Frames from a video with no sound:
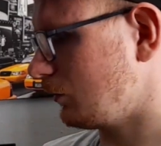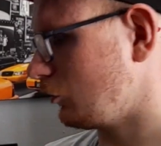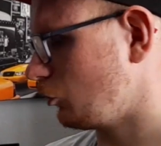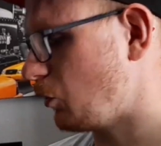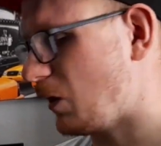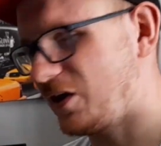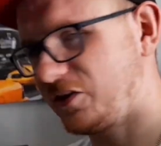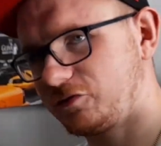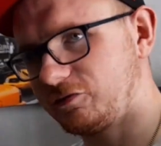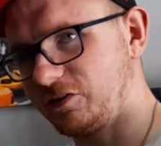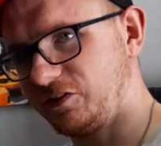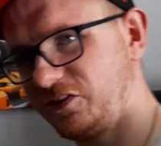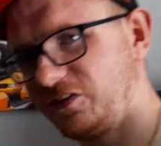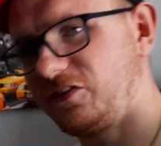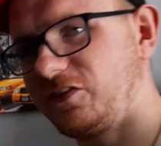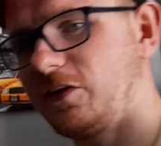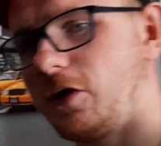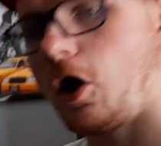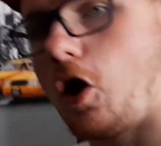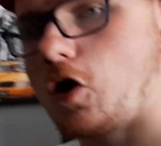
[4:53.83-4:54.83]
Quest Rest. This
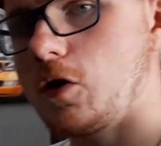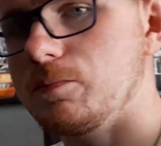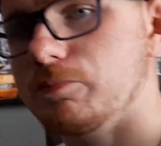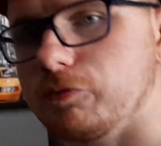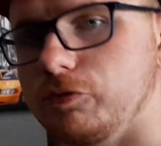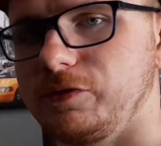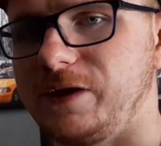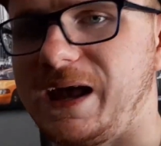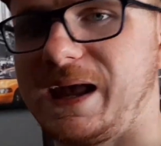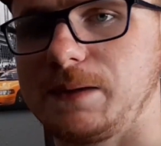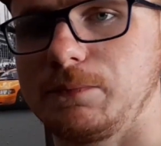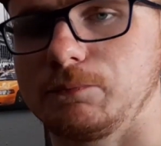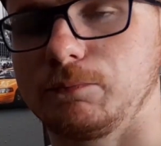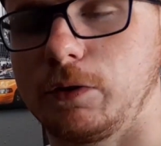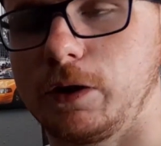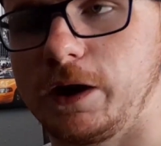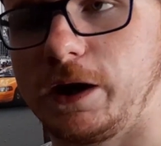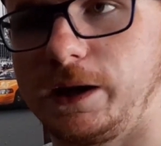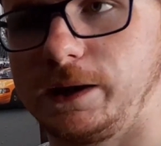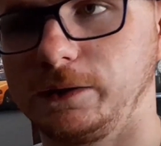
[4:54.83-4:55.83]
is a homebrew game
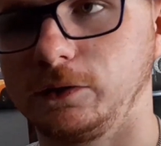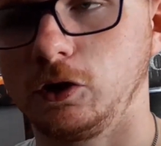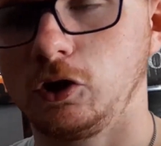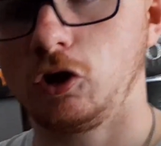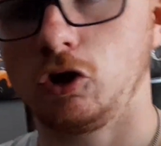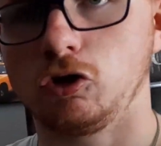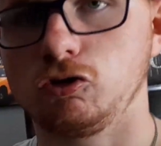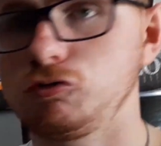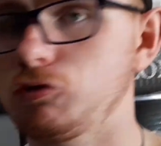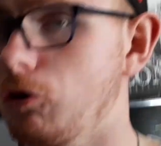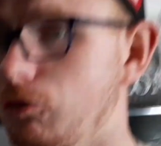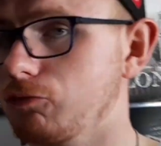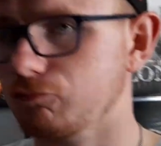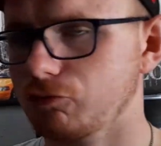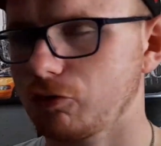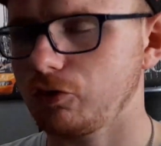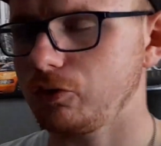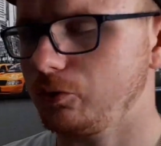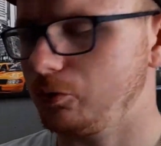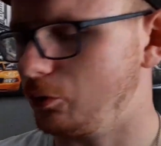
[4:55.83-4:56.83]
by John
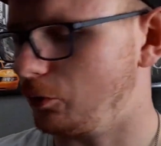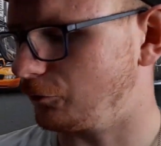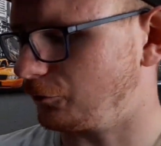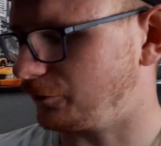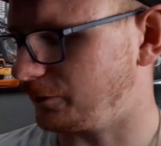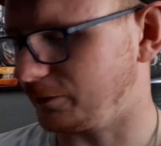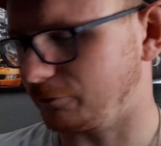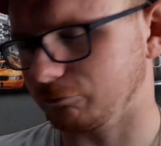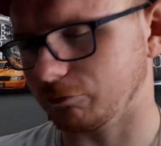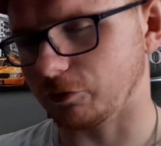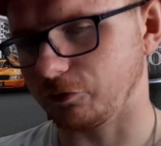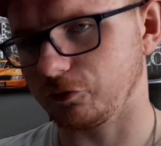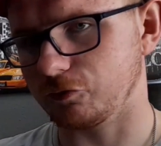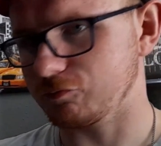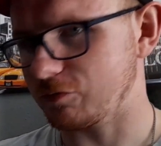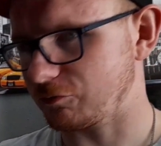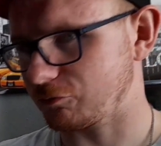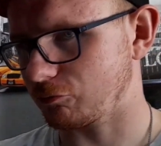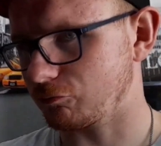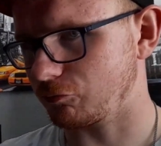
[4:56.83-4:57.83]
Rue, who obviously runs the
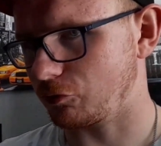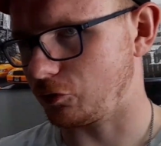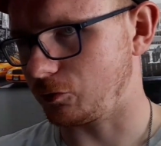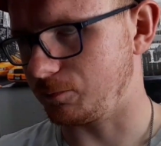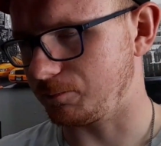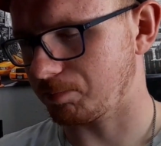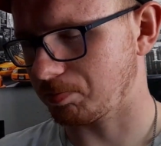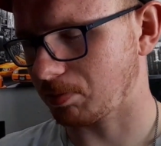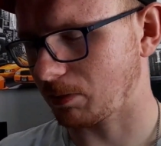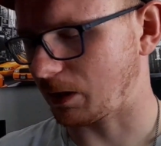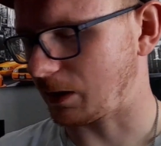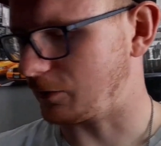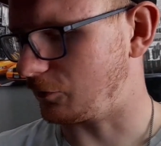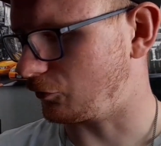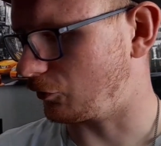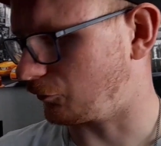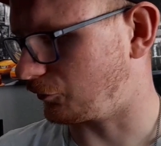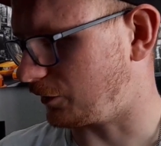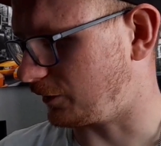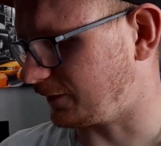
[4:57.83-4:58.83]
Retro Room and is
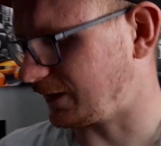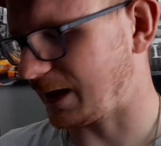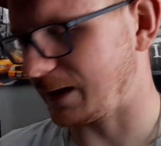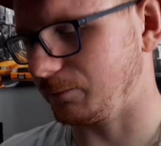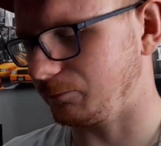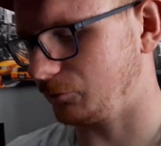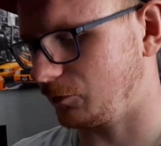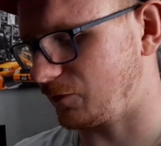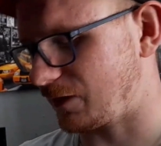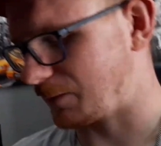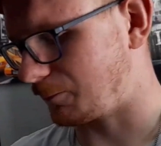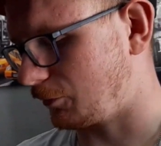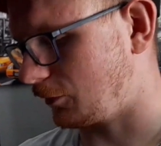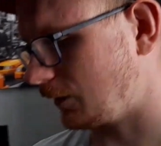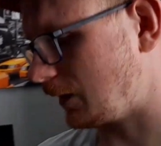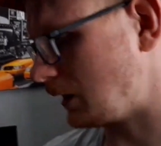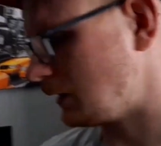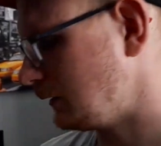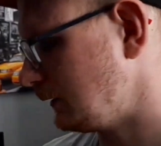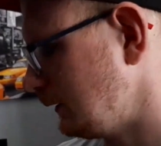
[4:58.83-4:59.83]
obviously a game
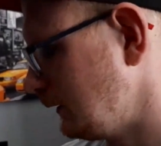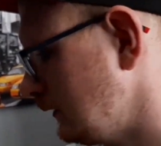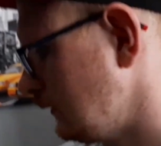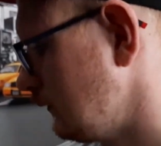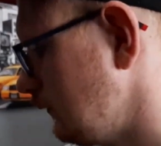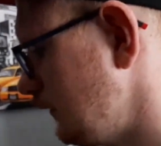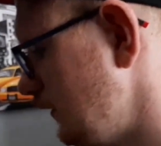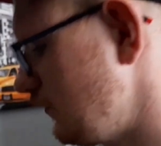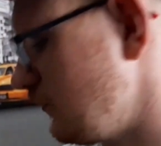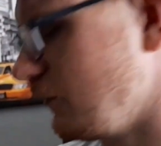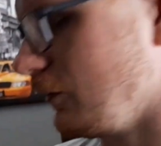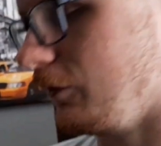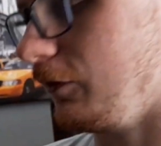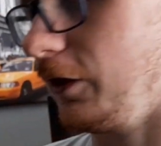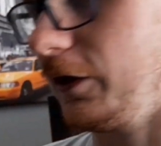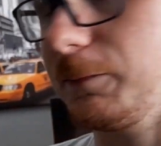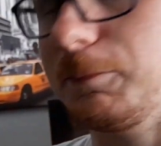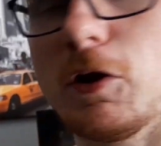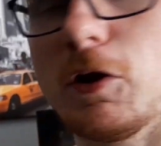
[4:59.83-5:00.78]
developer. This is like a